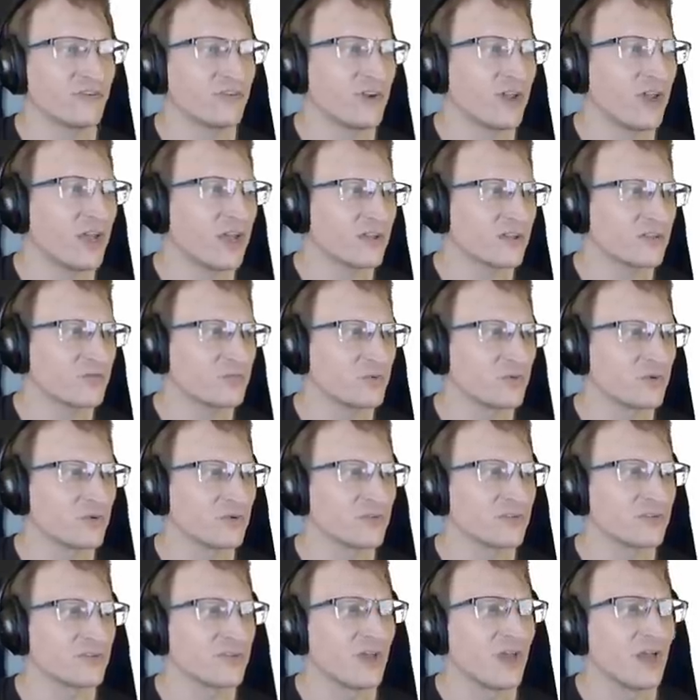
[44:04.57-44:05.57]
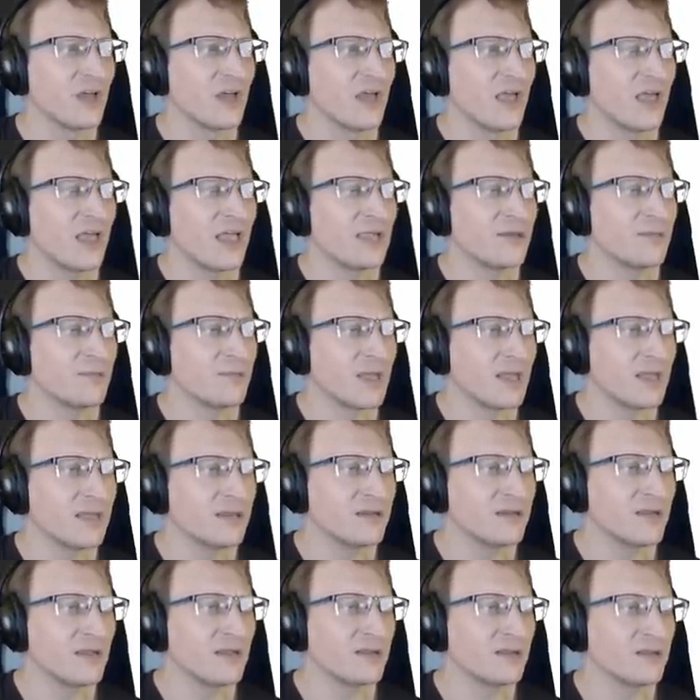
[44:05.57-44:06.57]
experts, a
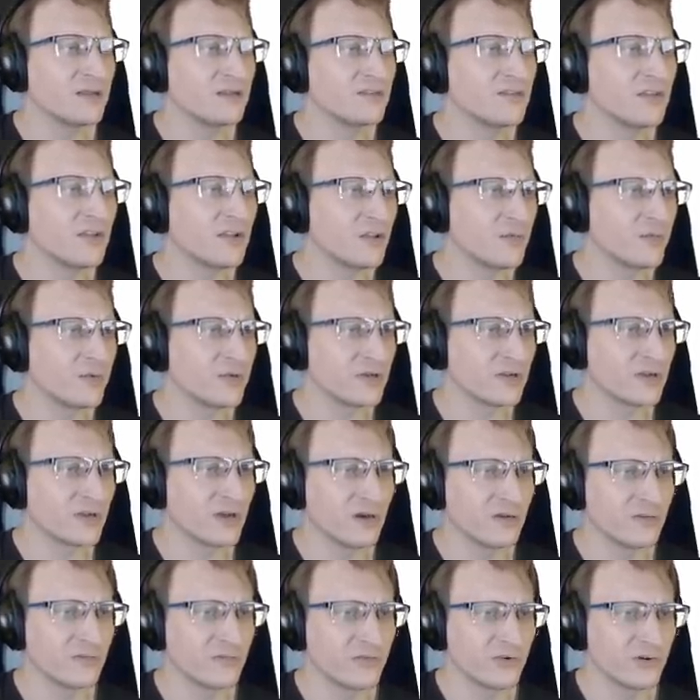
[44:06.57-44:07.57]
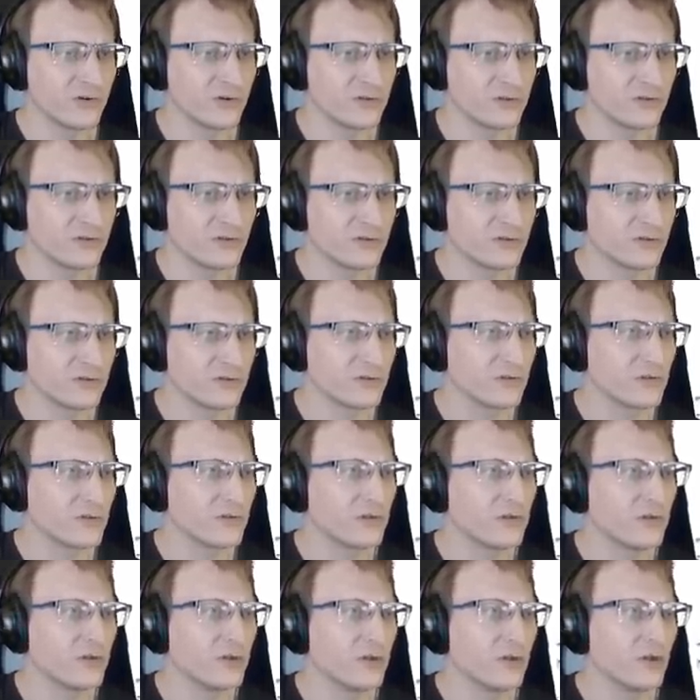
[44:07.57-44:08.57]
mandated settlement conference,
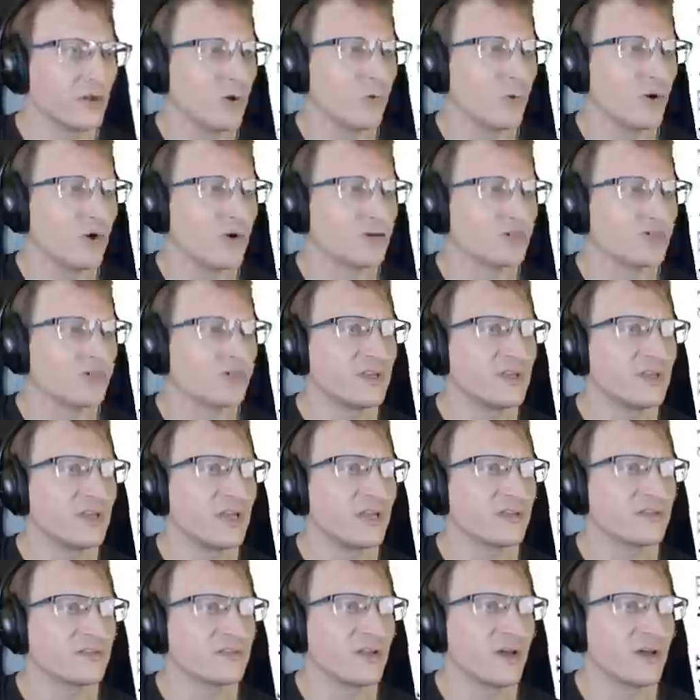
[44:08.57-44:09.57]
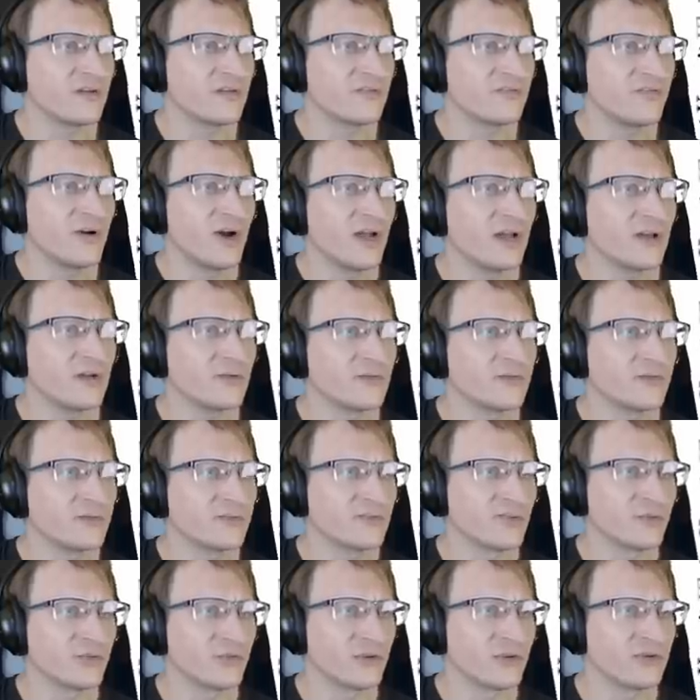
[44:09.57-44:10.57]
while CIG has not filed for
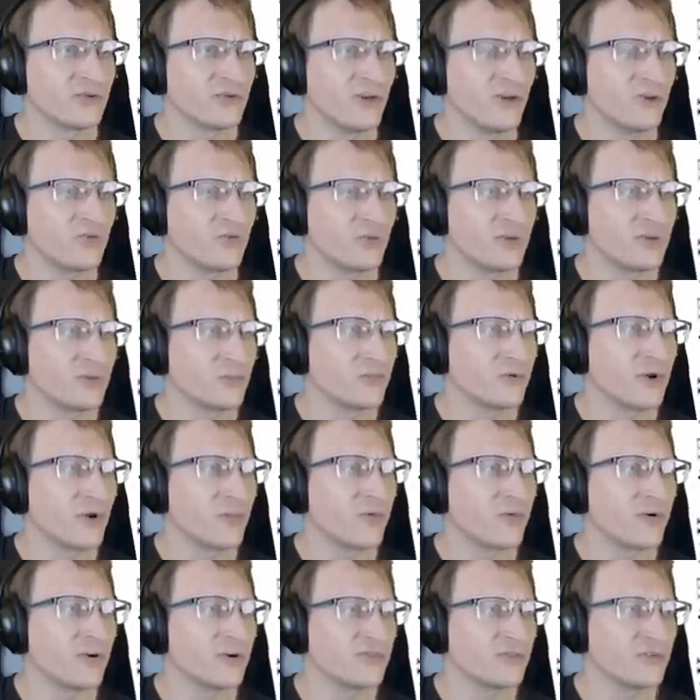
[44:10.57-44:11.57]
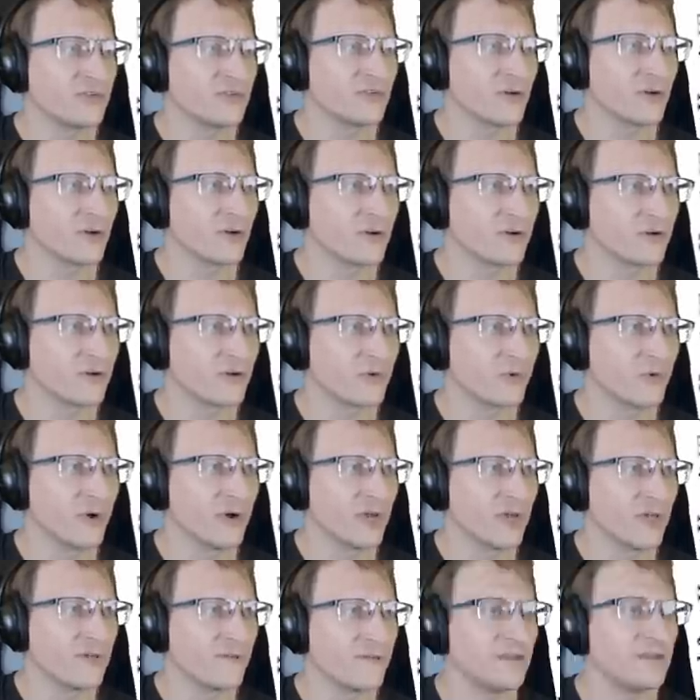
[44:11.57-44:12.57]
summary judgment, preparations are
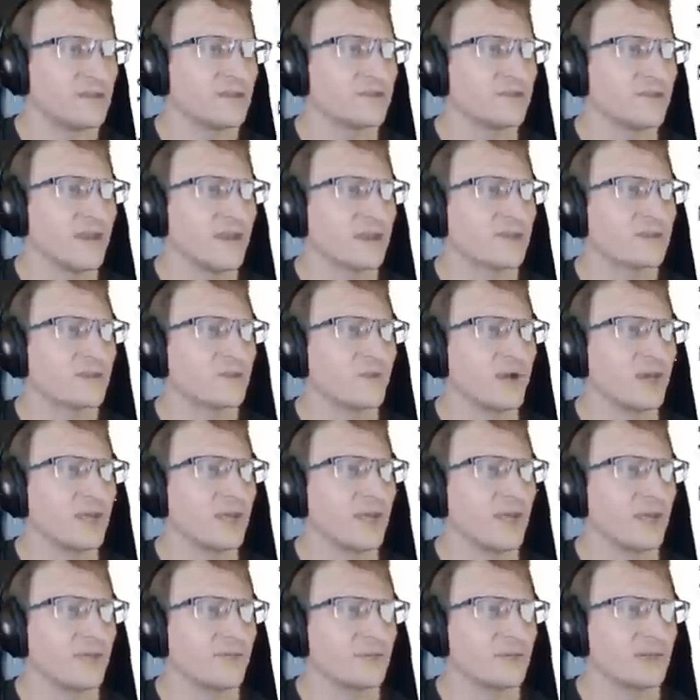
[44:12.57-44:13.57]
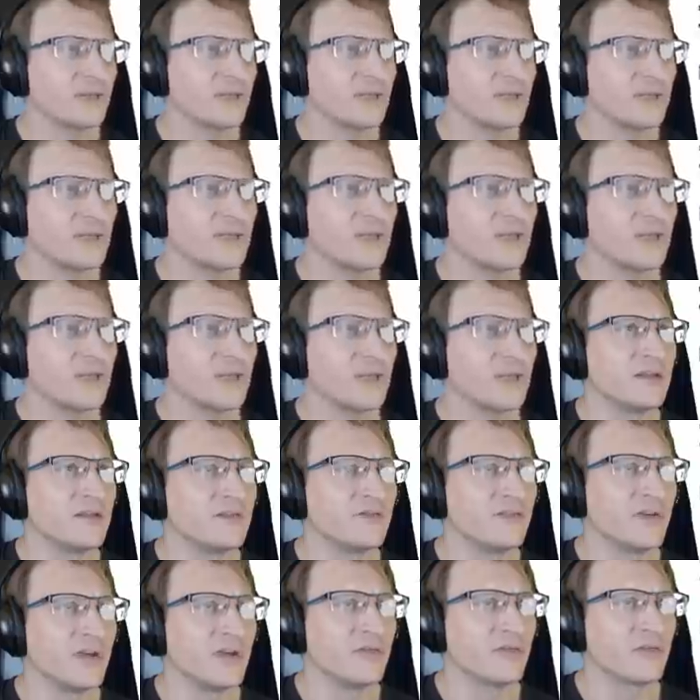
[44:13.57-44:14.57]
underway. These facts weigh heavily in
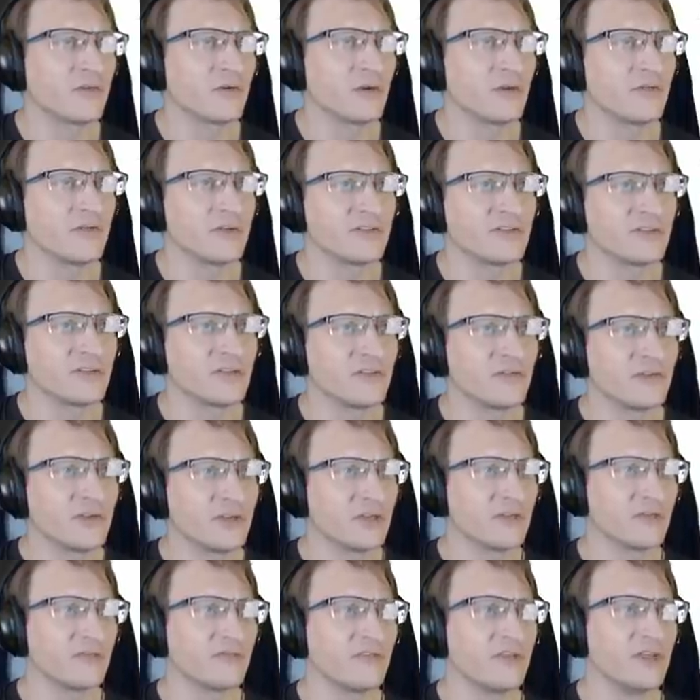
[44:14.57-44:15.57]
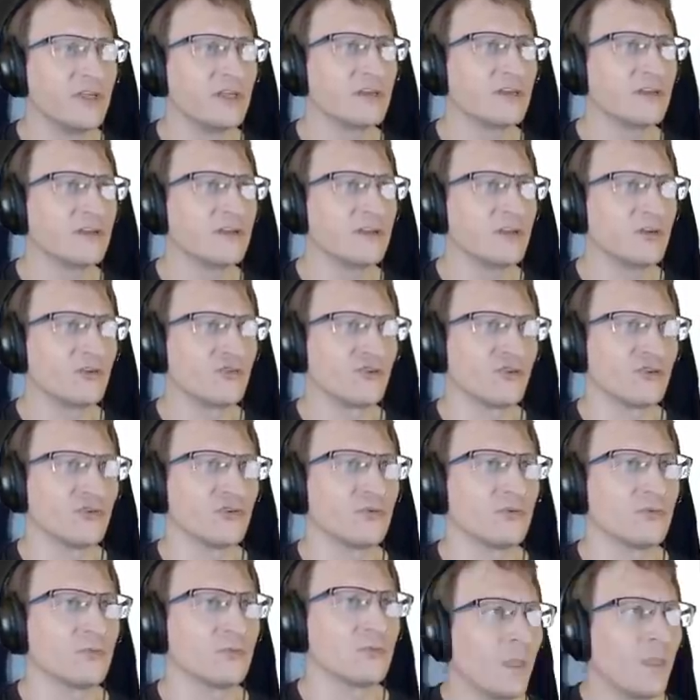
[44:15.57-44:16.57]
favor of a significant fee
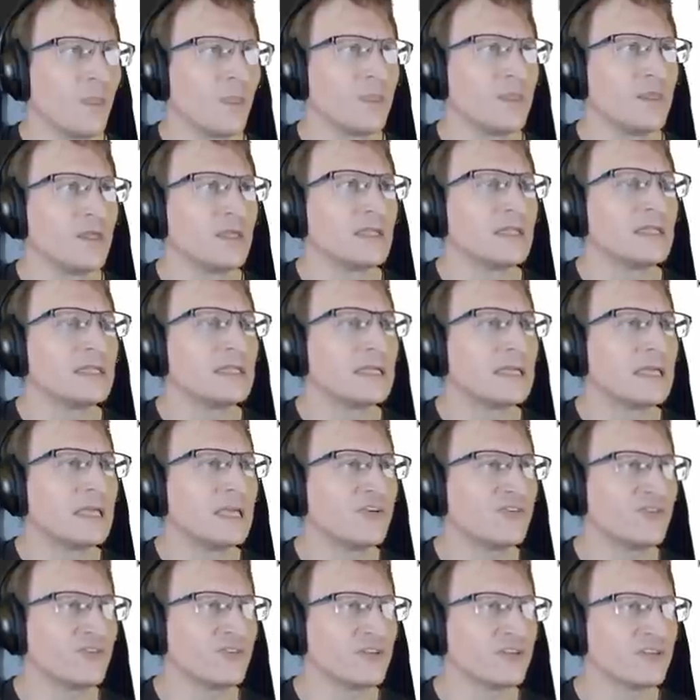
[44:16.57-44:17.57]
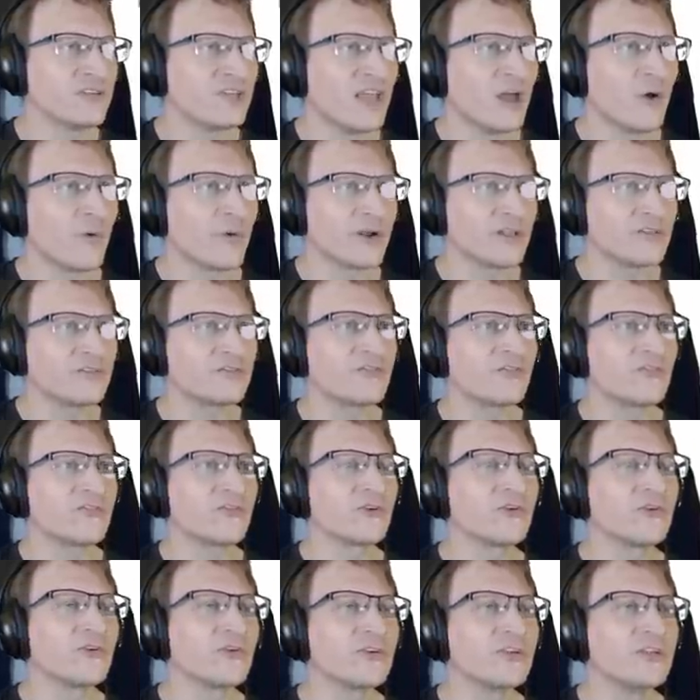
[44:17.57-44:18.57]
condition. The litigation is now in its
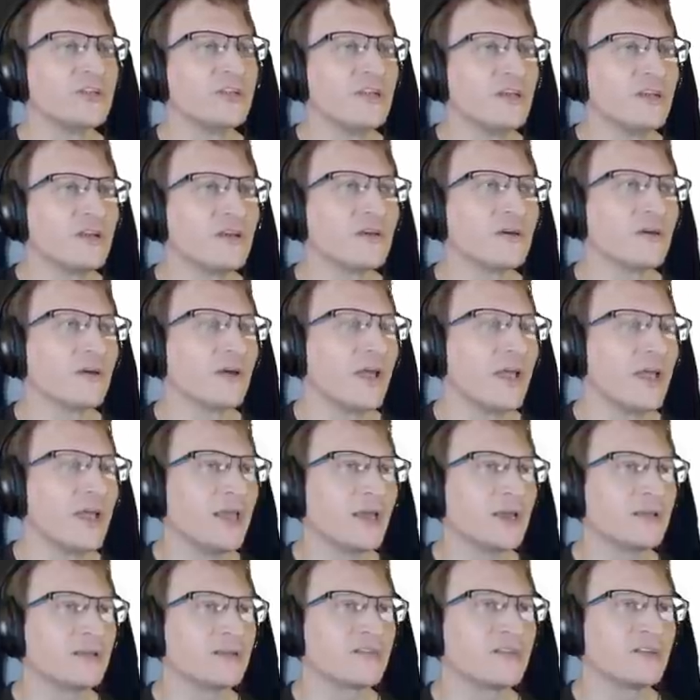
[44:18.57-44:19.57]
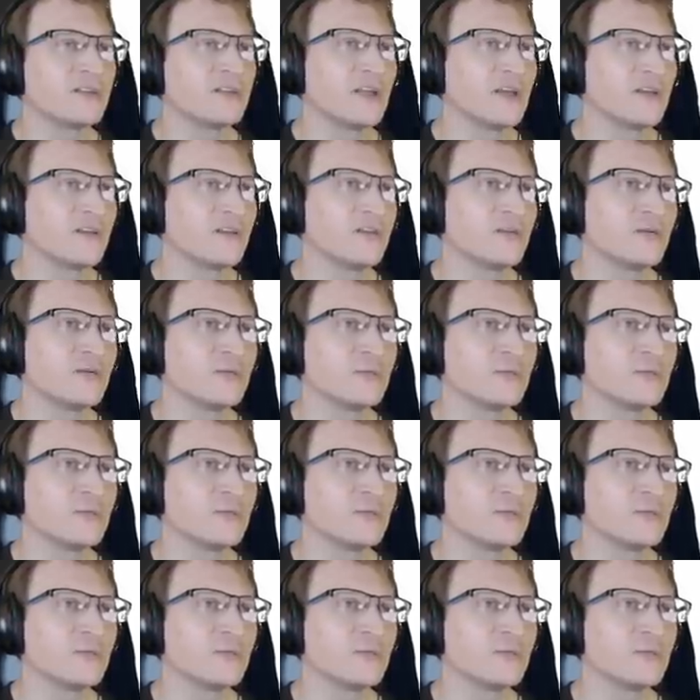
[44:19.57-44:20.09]
third year. Hey, I just said that too.